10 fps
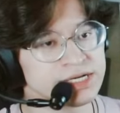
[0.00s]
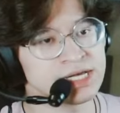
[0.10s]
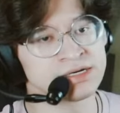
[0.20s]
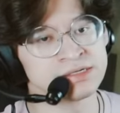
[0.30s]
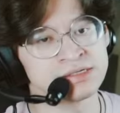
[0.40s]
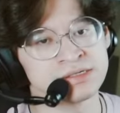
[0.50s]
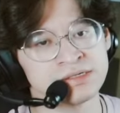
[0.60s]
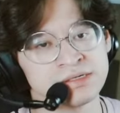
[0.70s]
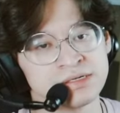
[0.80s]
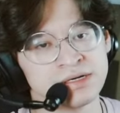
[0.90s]
now
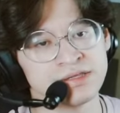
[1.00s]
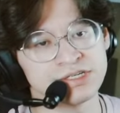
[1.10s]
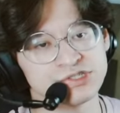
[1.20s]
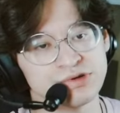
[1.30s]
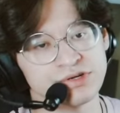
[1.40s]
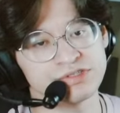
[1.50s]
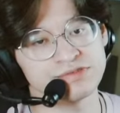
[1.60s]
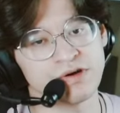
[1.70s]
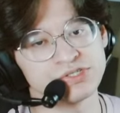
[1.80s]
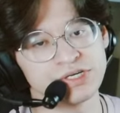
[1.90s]
that stretched out as
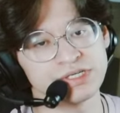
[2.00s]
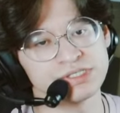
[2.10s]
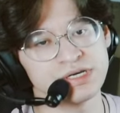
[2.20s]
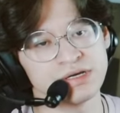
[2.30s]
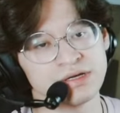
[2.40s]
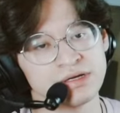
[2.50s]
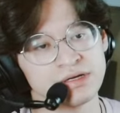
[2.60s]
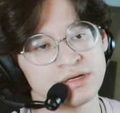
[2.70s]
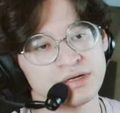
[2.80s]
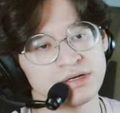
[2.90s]
far as she could see.
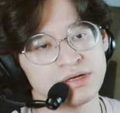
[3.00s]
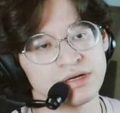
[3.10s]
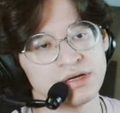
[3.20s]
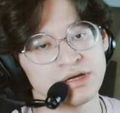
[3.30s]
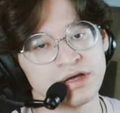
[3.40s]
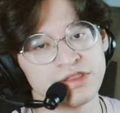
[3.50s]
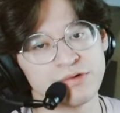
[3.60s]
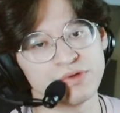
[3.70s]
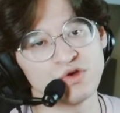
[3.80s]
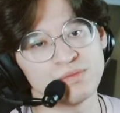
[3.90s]
There were
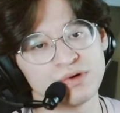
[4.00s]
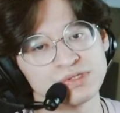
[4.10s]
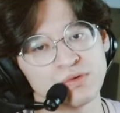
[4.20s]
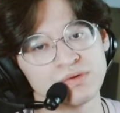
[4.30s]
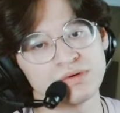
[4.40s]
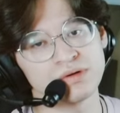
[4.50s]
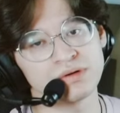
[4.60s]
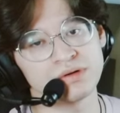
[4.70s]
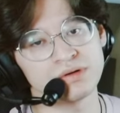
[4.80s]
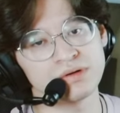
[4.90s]
numerous...
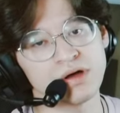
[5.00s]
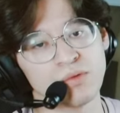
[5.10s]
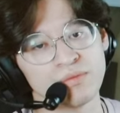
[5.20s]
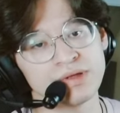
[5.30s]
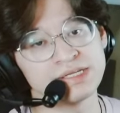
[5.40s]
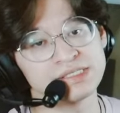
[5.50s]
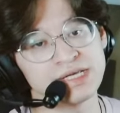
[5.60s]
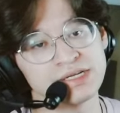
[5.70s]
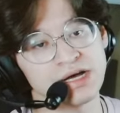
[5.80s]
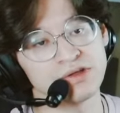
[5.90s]
Oh, its
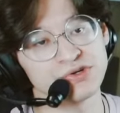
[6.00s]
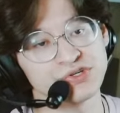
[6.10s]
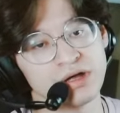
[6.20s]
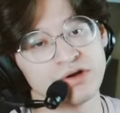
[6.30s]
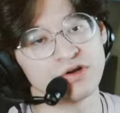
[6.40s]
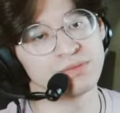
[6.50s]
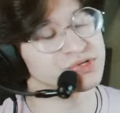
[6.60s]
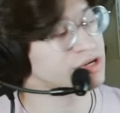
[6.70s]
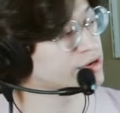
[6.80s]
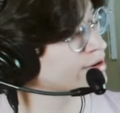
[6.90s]
intense colors shone in almost
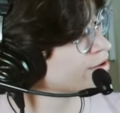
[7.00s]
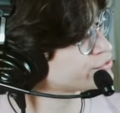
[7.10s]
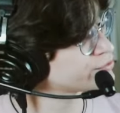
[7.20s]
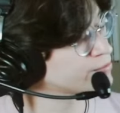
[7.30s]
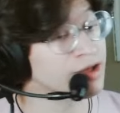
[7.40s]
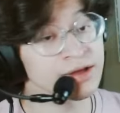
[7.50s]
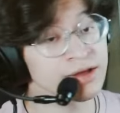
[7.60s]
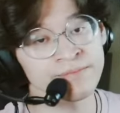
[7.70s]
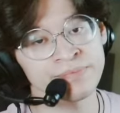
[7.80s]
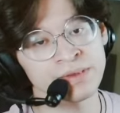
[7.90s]
an unnatural way.
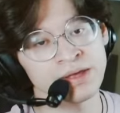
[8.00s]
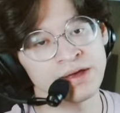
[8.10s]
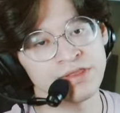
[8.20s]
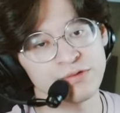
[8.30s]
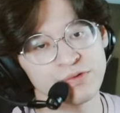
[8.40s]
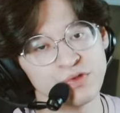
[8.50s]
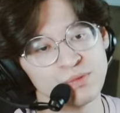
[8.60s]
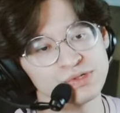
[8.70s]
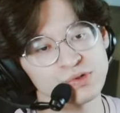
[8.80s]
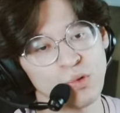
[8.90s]
There were
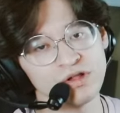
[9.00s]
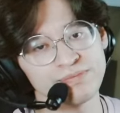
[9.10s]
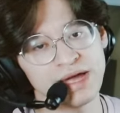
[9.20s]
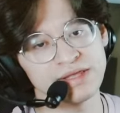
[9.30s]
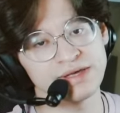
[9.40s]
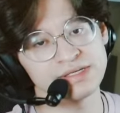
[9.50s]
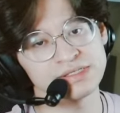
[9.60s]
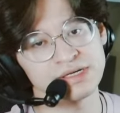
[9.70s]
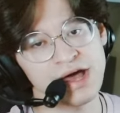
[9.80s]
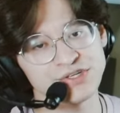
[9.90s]
numerous oil paintings,
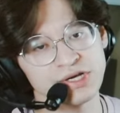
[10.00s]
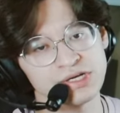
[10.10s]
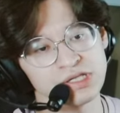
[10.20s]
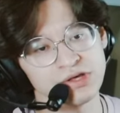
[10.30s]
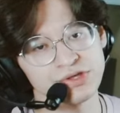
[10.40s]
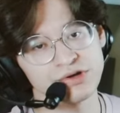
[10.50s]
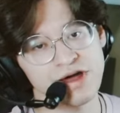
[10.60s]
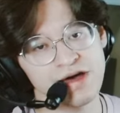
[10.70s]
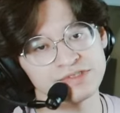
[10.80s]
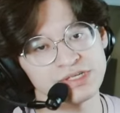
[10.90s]
etchings,
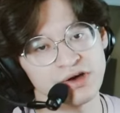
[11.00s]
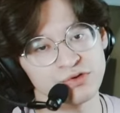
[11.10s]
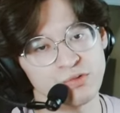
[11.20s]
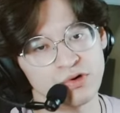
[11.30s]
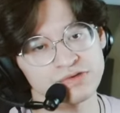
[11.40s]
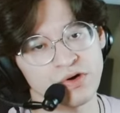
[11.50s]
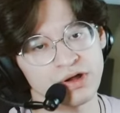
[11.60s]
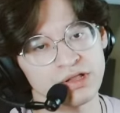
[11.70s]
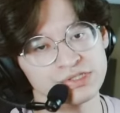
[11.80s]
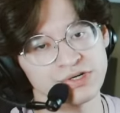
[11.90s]
lithographs, and other works of art
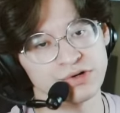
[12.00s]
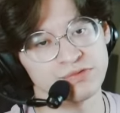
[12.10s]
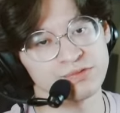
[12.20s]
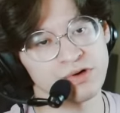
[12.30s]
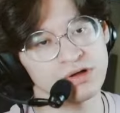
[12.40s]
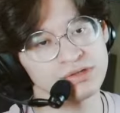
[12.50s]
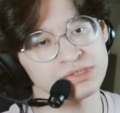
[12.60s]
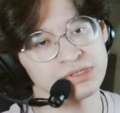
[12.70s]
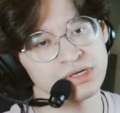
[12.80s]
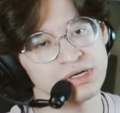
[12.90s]
clustered all over the walls.
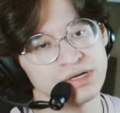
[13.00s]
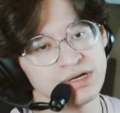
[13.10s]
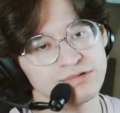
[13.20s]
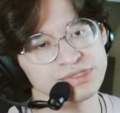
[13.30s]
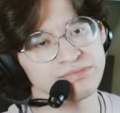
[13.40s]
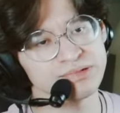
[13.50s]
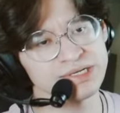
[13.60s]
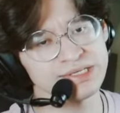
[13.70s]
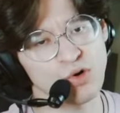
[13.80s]
It was completely